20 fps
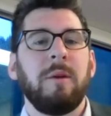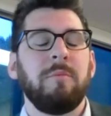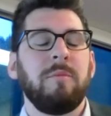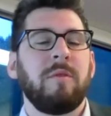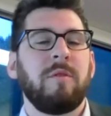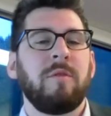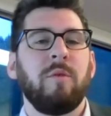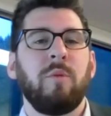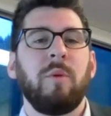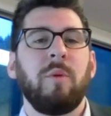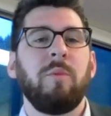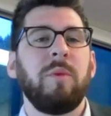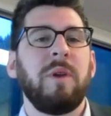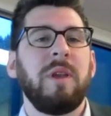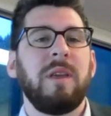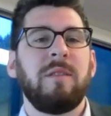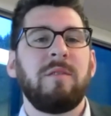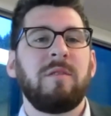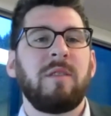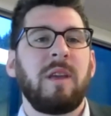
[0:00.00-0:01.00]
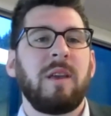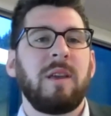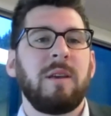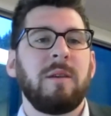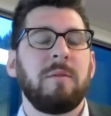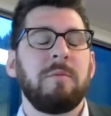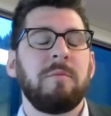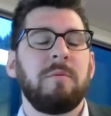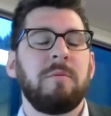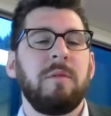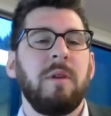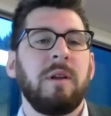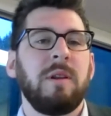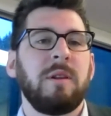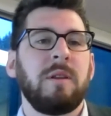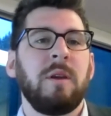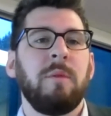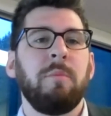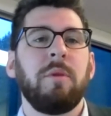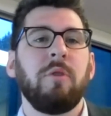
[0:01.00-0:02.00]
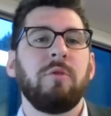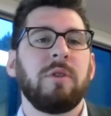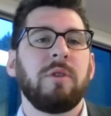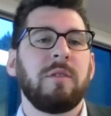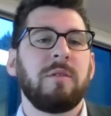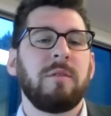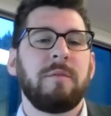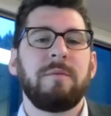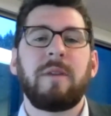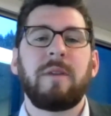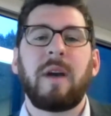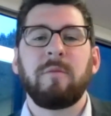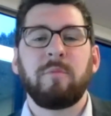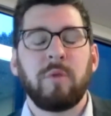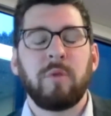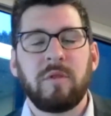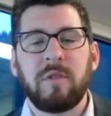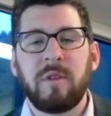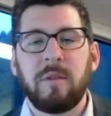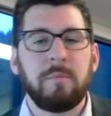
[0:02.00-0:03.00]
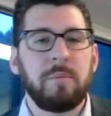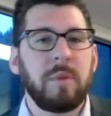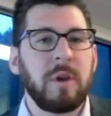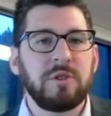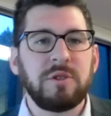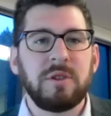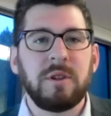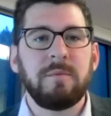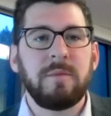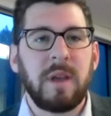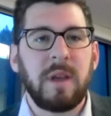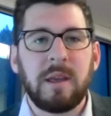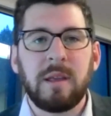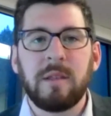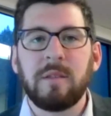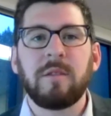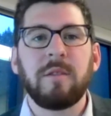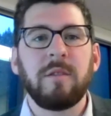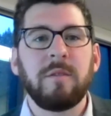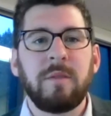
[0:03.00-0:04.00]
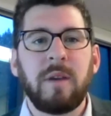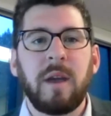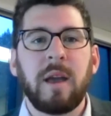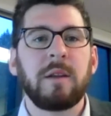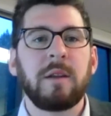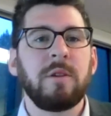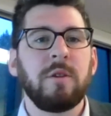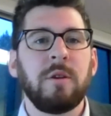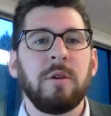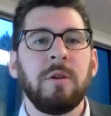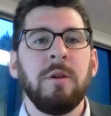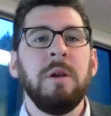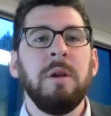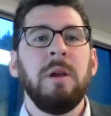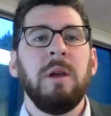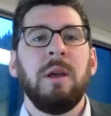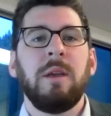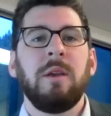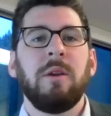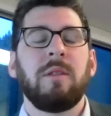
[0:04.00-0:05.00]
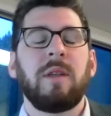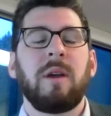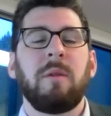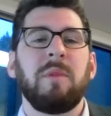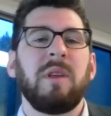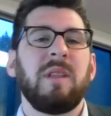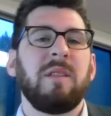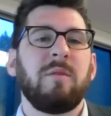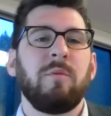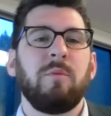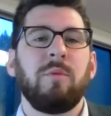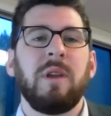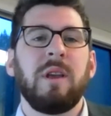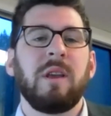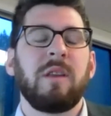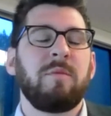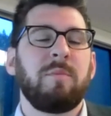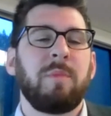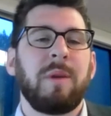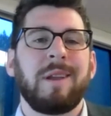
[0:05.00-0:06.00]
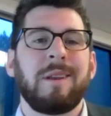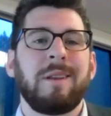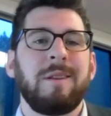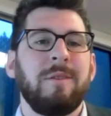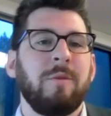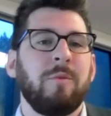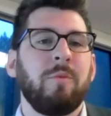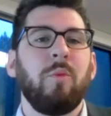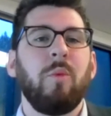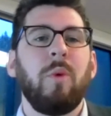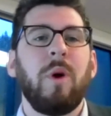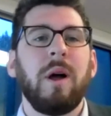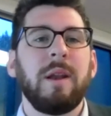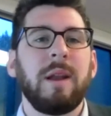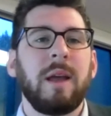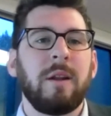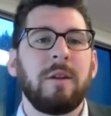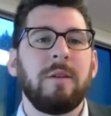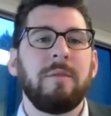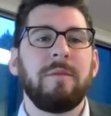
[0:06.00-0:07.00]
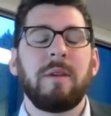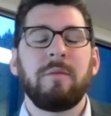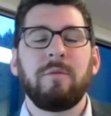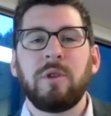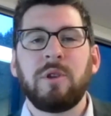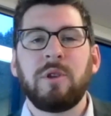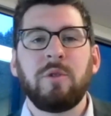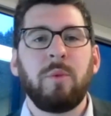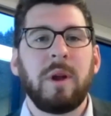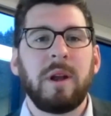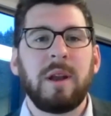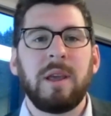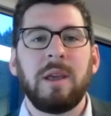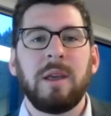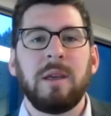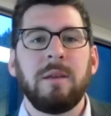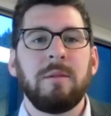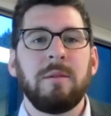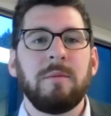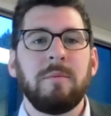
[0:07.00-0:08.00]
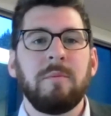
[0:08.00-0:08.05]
So when we say a component has a 5% budgeted vacancy factor, that means that we expect 1 out of every 20